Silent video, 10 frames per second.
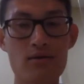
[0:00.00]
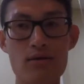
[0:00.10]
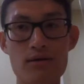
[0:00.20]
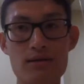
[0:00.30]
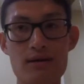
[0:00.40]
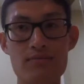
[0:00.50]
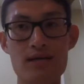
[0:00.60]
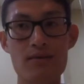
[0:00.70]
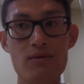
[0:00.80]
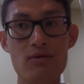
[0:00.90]
Or
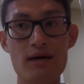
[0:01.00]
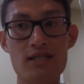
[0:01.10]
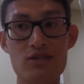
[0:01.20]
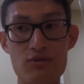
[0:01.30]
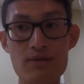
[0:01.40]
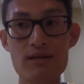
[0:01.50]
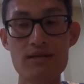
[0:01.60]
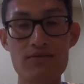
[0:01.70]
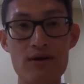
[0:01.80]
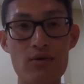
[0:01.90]
sometimes, extremely
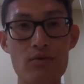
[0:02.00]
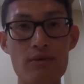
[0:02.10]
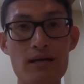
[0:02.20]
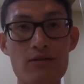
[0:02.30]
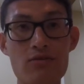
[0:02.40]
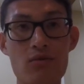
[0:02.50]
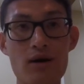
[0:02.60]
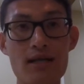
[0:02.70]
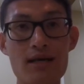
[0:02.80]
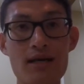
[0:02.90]
severe will be
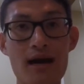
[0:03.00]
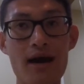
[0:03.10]
20